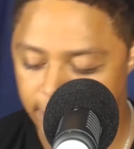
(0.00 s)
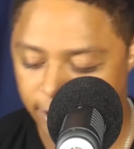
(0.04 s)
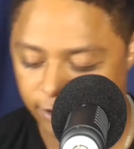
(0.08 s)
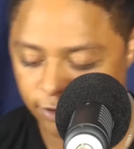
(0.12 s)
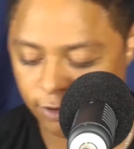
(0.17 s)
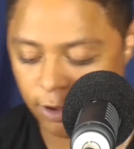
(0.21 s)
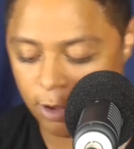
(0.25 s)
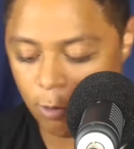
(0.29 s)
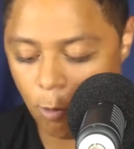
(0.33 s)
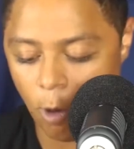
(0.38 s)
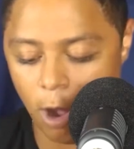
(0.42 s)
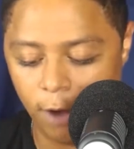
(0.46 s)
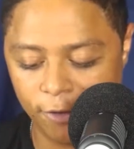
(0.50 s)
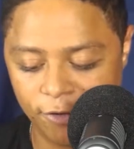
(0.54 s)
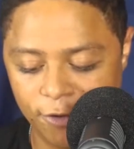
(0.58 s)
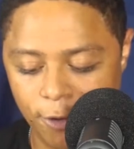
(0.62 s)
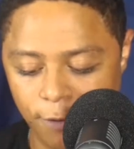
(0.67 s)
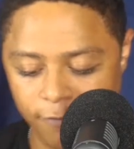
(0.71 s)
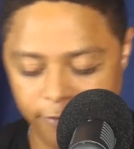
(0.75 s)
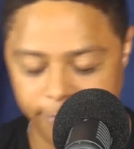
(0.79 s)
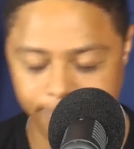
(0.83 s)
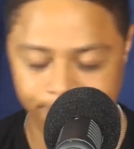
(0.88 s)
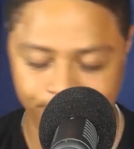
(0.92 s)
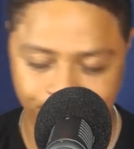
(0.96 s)
So he walks
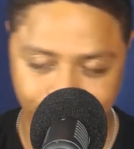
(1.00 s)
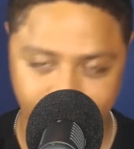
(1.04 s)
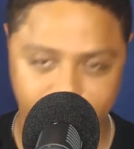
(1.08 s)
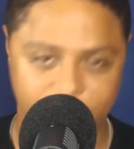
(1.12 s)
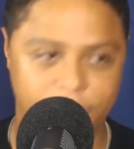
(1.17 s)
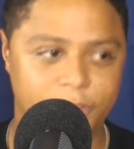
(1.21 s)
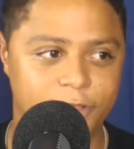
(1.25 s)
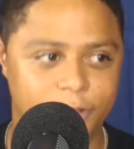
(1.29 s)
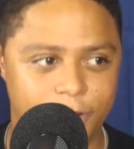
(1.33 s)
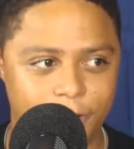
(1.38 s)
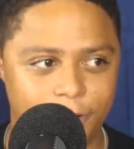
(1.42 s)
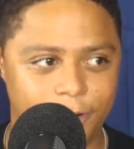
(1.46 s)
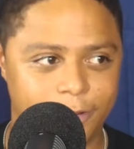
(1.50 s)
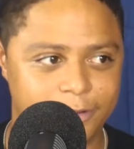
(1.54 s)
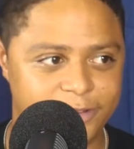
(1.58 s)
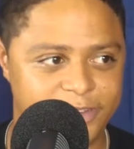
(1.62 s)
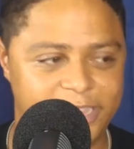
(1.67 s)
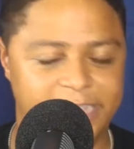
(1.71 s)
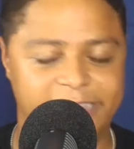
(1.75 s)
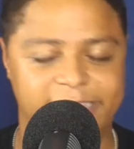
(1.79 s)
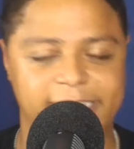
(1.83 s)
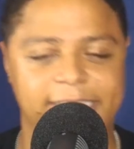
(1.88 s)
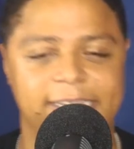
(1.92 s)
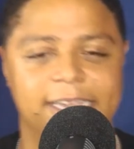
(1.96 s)
over to the girl,
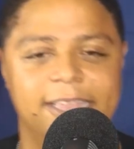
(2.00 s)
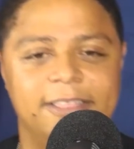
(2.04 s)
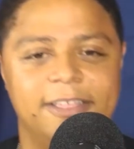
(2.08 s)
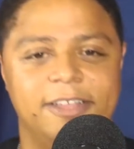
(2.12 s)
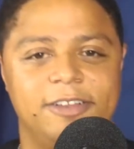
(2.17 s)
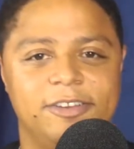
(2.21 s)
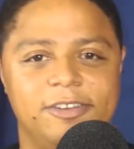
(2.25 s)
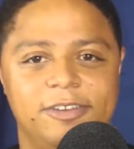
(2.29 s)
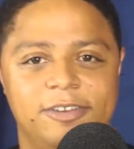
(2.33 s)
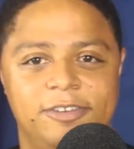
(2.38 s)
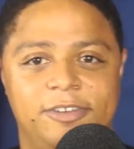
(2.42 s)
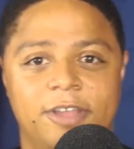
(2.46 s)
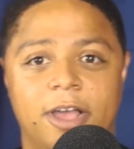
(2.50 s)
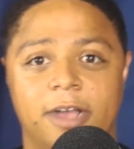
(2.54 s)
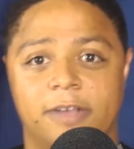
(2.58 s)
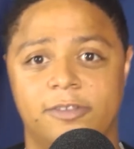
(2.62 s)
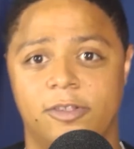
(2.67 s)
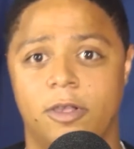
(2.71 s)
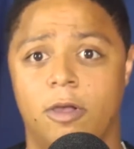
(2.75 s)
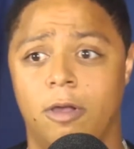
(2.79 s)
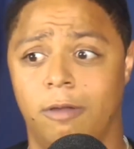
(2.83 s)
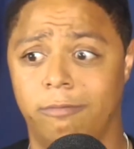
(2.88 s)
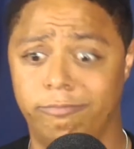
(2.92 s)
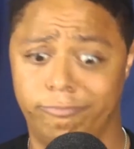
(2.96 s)
JT, and then
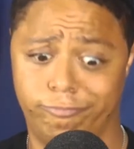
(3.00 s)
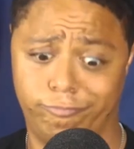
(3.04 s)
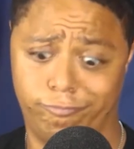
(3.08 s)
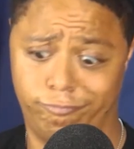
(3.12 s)
ducks off.